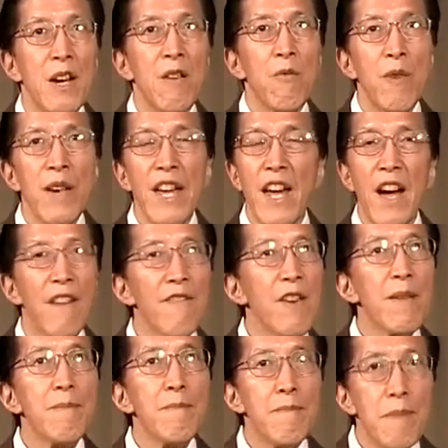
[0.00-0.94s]
we have
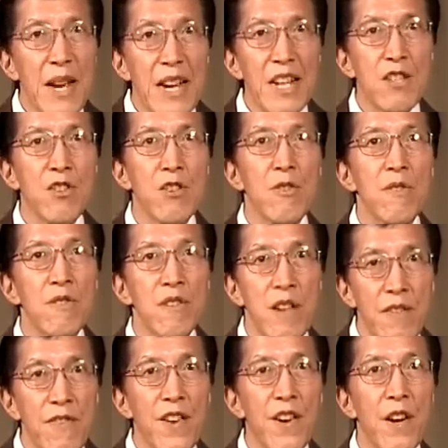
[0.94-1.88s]
a major
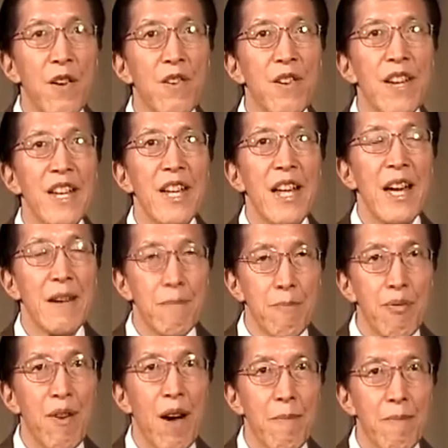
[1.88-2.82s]
difficulty and
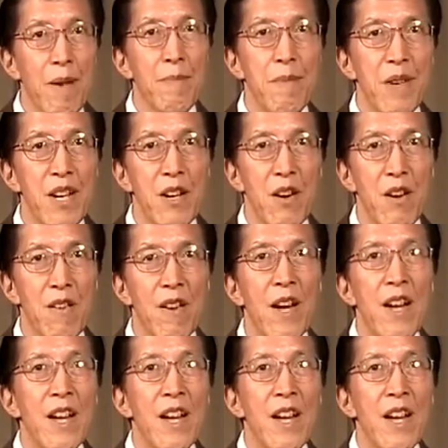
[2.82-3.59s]
problem here.